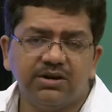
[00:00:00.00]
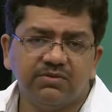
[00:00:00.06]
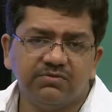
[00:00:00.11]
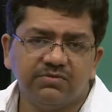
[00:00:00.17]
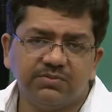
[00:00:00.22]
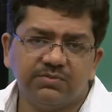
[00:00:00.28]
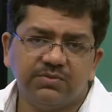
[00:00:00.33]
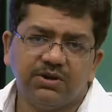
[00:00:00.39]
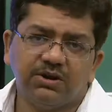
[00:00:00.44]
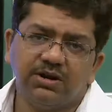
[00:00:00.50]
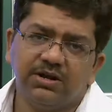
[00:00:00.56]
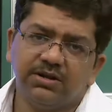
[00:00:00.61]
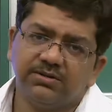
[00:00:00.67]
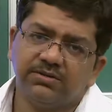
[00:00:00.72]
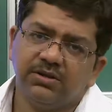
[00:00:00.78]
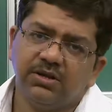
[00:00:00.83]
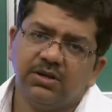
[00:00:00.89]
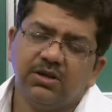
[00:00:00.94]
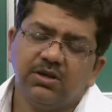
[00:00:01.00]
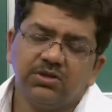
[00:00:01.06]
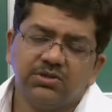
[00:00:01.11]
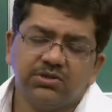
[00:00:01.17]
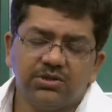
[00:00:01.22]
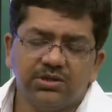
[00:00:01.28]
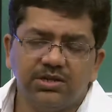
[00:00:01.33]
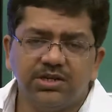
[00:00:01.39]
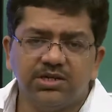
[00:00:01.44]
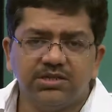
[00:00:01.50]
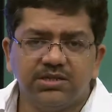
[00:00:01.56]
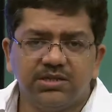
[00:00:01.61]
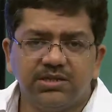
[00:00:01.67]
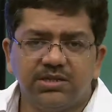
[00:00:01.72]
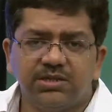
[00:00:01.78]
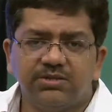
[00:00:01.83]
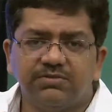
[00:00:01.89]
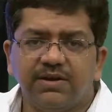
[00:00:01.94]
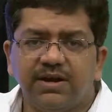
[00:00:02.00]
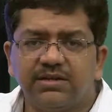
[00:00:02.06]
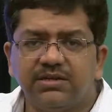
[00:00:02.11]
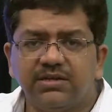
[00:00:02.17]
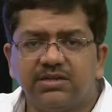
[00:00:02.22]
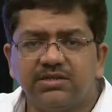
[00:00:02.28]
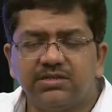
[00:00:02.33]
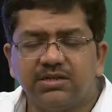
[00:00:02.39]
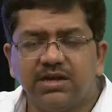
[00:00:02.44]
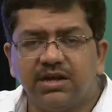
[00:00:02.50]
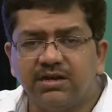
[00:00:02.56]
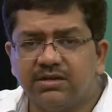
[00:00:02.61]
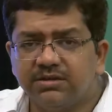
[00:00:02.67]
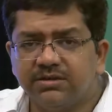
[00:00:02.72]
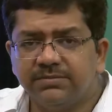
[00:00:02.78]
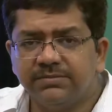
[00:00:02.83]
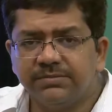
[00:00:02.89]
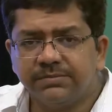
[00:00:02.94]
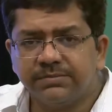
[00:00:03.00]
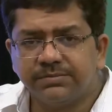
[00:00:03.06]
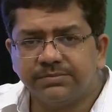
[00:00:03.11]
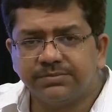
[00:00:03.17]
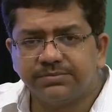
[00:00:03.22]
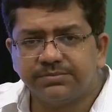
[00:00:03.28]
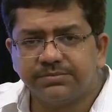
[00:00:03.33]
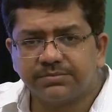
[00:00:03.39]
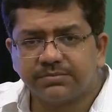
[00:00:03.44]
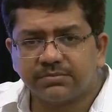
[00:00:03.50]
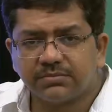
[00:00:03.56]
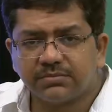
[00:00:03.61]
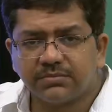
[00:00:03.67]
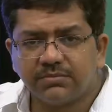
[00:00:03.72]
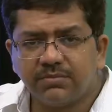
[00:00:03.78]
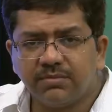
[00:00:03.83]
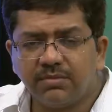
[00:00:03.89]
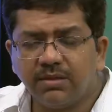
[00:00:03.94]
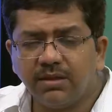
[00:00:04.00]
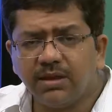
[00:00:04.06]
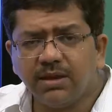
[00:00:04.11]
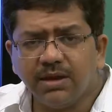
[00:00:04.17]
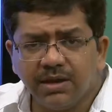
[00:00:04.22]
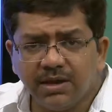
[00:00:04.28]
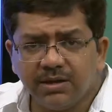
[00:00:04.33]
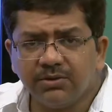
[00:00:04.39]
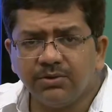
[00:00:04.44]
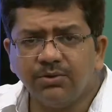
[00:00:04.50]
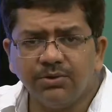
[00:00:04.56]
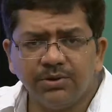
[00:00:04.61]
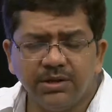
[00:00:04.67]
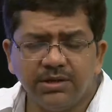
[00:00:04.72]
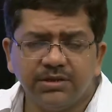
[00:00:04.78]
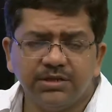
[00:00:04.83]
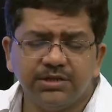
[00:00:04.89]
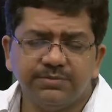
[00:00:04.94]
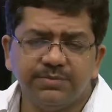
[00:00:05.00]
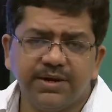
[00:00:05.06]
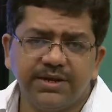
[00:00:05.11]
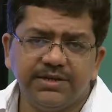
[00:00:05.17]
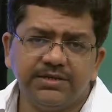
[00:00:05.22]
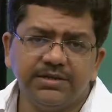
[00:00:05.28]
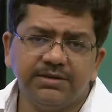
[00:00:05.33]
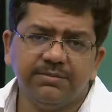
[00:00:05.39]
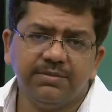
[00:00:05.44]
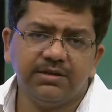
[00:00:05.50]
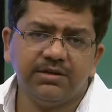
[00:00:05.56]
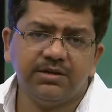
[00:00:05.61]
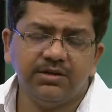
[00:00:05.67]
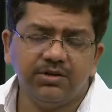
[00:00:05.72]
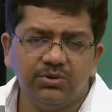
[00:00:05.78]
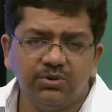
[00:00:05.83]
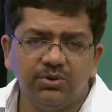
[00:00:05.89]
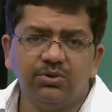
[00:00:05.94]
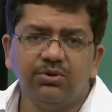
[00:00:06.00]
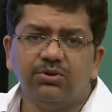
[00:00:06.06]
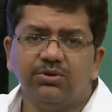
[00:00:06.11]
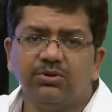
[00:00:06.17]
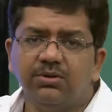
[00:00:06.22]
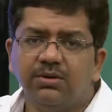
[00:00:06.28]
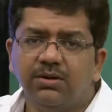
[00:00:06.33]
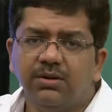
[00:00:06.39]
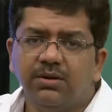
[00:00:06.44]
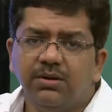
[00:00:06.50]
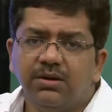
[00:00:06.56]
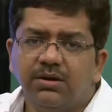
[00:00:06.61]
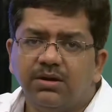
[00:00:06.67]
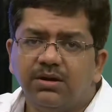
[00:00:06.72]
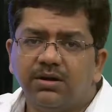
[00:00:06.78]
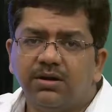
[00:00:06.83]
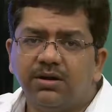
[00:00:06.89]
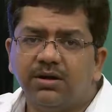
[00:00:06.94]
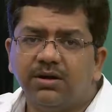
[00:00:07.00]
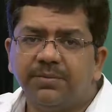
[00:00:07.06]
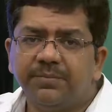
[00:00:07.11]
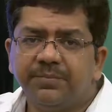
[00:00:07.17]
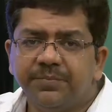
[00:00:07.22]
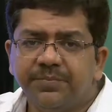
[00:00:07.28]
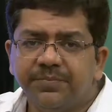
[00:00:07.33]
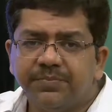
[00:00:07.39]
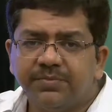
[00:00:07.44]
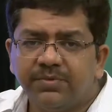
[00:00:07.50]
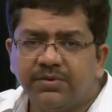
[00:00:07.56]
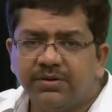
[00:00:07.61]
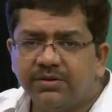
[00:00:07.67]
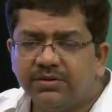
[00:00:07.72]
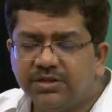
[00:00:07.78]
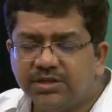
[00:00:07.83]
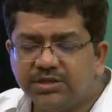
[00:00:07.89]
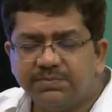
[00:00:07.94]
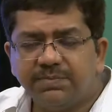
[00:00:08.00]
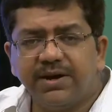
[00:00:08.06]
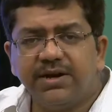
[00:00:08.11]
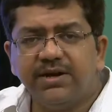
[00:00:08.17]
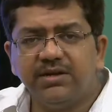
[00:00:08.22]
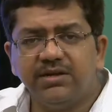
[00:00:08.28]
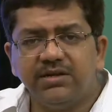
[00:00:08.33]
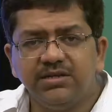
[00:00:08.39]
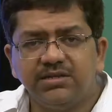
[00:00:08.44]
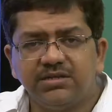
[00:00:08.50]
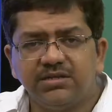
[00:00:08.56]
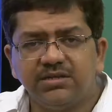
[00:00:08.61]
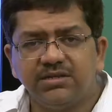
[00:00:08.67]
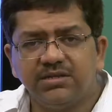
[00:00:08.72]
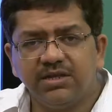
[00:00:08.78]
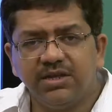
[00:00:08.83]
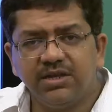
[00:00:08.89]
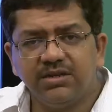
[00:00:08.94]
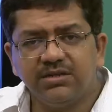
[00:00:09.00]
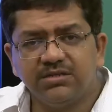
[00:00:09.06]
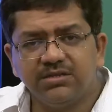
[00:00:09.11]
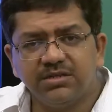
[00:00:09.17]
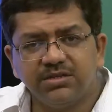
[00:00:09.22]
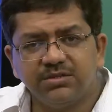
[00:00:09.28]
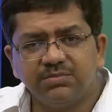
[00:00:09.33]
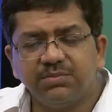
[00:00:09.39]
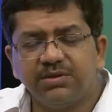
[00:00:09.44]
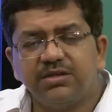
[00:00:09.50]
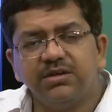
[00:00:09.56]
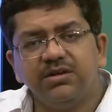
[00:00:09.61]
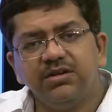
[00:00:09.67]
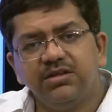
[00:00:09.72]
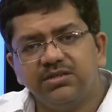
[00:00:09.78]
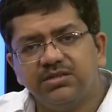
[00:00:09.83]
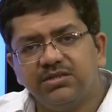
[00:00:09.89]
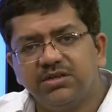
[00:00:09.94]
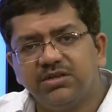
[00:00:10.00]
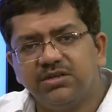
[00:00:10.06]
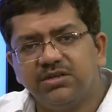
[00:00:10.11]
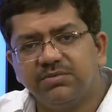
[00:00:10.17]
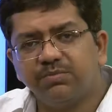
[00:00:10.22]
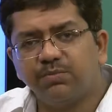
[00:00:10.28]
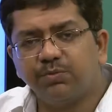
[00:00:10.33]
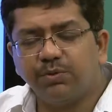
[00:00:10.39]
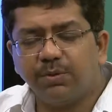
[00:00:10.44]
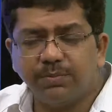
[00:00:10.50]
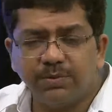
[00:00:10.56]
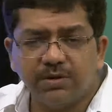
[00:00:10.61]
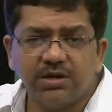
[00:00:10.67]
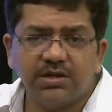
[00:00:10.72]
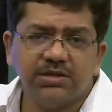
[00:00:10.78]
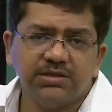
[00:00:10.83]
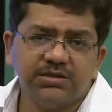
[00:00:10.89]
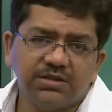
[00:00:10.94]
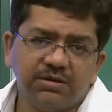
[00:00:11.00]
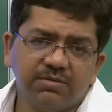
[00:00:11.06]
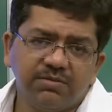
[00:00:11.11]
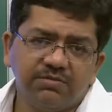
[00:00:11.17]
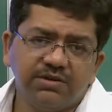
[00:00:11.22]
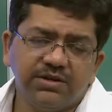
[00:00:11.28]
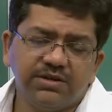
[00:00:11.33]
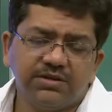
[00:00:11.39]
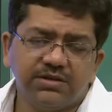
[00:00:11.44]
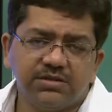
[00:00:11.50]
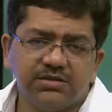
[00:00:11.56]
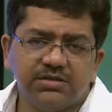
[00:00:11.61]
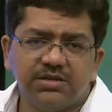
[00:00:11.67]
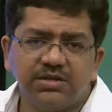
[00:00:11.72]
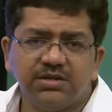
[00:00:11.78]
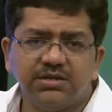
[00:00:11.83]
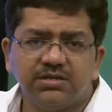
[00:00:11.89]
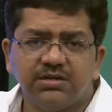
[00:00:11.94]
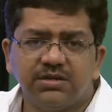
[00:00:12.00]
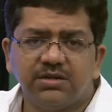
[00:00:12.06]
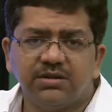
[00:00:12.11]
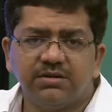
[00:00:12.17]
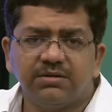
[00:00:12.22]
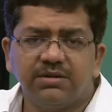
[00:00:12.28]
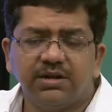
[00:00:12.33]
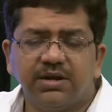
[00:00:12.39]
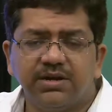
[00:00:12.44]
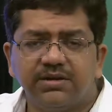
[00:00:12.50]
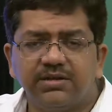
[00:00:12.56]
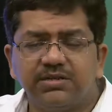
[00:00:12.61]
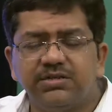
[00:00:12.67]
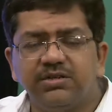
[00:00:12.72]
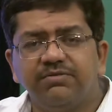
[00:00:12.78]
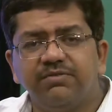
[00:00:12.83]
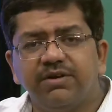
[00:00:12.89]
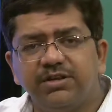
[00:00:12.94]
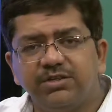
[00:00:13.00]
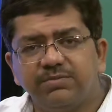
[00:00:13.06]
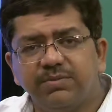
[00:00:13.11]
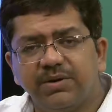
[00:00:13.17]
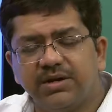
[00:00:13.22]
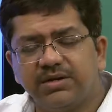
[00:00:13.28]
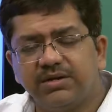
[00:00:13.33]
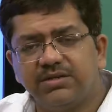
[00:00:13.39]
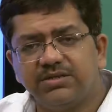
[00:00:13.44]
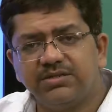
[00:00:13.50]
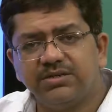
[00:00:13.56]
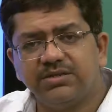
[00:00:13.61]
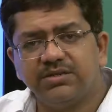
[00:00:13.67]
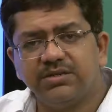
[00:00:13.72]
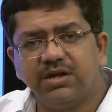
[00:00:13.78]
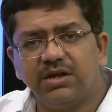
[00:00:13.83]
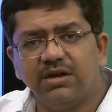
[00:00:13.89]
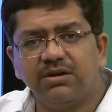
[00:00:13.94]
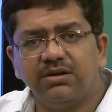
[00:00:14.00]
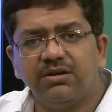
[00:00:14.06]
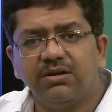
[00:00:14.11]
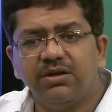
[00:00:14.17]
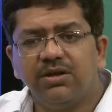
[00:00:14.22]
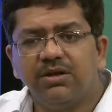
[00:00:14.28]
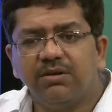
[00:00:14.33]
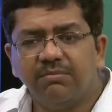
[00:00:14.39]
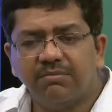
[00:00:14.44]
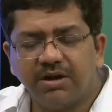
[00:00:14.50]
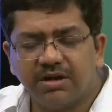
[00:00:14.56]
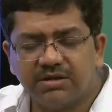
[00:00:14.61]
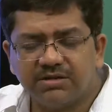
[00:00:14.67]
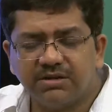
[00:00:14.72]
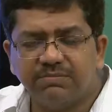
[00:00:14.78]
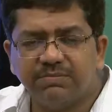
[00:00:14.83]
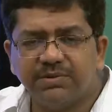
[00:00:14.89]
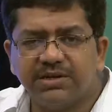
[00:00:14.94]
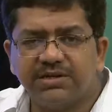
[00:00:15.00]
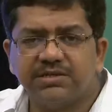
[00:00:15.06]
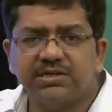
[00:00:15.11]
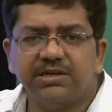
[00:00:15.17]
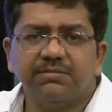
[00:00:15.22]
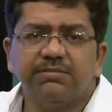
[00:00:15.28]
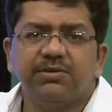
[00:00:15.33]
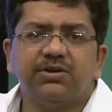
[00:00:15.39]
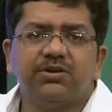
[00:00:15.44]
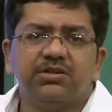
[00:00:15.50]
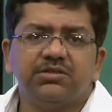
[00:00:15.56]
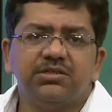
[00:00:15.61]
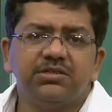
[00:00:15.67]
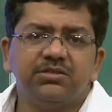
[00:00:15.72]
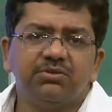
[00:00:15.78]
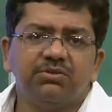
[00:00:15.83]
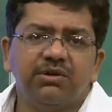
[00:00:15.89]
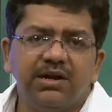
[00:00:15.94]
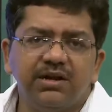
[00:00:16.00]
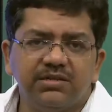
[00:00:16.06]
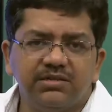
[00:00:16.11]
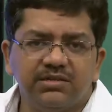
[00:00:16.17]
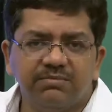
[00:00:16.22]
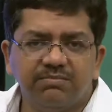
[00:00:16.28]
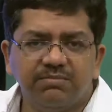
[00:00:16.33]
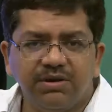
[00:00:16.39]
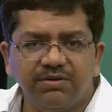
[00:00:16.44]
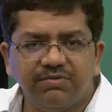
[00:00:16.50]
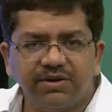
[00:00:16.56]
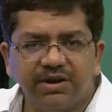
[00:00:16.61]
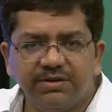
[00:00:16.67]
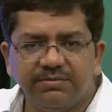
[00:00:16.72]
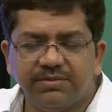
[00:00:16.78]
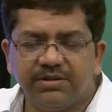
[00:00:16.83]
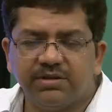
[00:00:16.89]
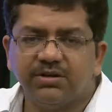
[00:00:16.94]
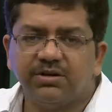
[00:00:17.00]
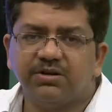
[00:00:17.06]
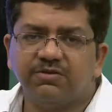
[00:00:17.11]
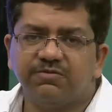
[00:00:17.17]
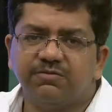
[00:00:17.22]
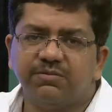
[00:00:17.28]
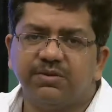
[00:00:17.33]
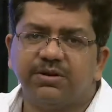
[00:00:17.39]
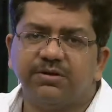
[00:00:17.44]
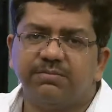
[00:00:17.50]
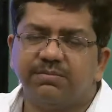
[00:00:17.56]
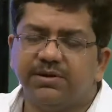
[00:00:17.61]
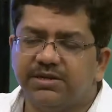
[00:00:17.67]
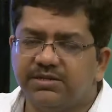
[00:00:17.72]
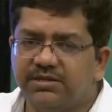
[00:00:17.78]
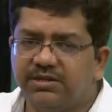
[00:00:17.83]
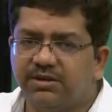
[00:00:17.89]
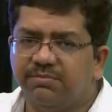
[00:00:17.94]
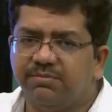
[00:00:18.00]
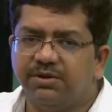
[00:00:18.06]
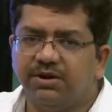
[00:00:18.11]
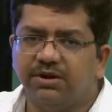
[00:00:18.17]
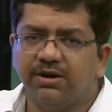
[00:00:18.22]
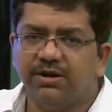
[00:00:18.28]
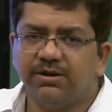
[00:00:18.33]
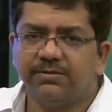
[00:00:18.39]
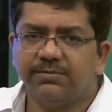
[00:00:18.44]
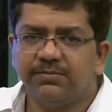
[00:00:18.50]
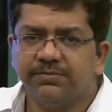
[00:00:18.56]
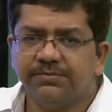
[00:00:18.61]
of the product. So, these factors are ignored in this pricing method, though despite these things, this method is popular in some of the industries. The industry wise practices are markup pricing, because it is quite a simplified method of pricing a product,